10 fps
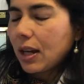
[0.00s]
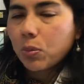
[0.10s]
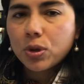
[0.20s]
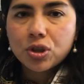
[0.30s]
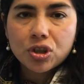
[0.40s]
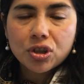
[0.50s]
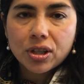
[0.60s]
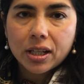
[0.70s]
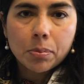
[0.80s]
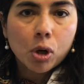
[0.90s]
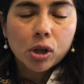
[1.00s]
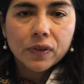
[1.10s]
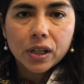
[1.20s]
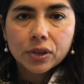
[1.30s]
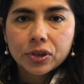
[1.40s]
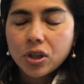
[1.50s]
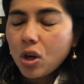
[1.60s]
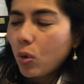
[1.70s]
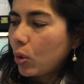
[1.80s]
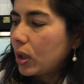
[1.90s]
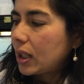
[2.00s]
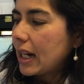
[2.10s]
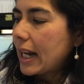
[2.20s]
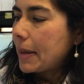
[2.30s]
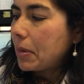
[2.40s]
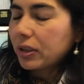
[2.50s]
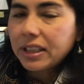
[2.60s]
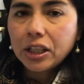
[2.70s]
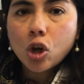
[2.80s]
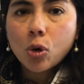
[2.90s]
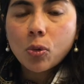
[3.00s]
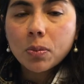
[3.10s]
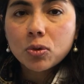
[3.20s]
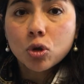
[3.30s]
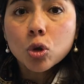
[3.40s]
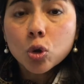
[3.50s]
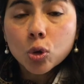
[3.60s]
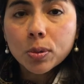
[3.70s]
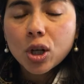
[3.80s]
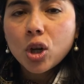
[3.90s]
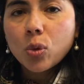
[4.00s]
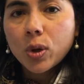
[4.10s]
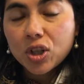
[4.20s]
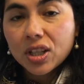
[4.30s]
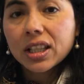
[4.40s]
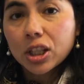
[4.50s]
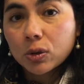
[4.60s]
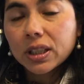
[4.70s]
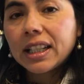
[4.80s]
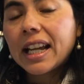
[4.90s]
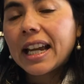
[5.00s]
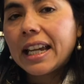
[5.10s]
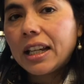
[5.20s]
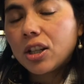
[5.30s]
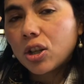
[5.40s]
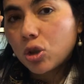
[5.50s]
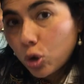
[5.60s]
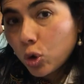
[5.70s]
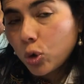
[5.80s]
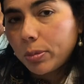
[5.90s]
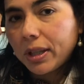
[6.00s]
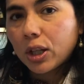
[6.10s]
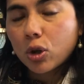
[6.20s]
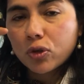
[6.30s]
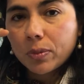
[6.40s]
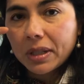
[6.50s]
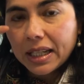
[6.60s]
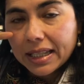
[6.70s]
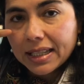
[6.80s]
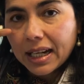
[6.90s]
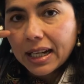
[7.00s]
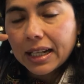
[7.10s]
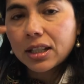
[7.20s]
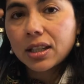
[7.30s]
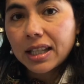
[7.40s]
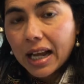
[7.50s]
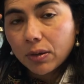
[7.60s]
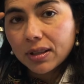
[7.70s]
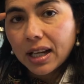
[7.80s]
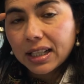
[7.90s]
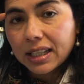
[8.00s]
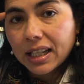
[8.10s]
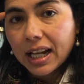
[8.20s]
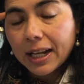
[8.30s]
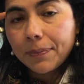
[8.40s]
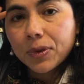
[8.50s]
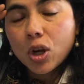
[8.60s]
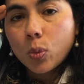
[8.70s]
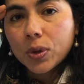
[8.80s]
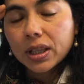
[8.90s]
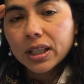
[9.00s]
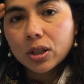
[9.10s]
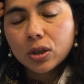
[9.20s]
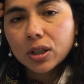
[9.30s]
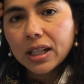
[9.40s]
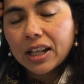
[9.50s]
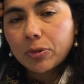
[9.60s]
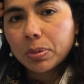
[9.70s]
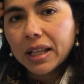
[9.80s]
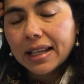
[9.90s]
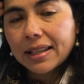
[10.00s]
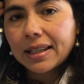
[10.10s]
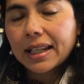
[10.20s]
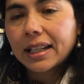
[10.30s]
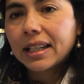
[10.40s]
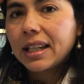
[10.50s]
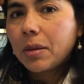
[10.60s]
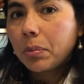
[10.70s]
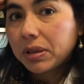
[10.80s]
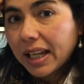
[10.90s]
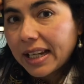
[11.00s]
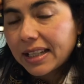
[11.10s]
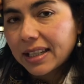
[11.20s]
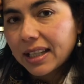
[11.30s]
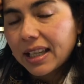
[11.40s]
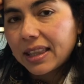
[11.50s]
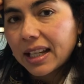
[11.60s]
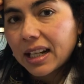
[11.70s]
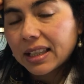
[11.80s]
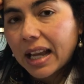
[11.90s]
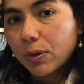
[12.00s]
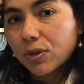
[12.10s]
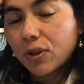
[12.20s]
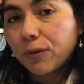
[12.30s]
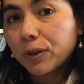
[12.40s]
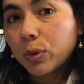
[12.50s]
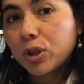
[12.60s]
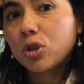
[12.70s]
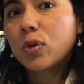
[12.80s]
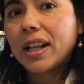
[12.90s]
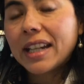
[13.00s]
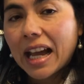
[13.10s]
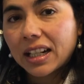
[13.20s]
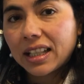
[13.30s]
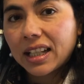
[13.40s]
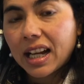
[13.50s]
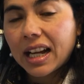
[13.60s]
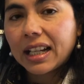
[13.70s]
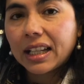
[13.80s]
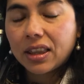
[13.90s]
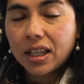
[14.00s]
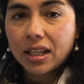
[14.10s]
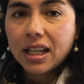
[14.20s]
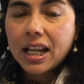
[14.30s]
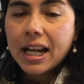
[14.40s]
which is like a Barvelt or a Maltino tube, which is literally a tube that goes from the inside to the outside of the eye with a little kind of plastic plate that allows the fluid to drain out of the eye and then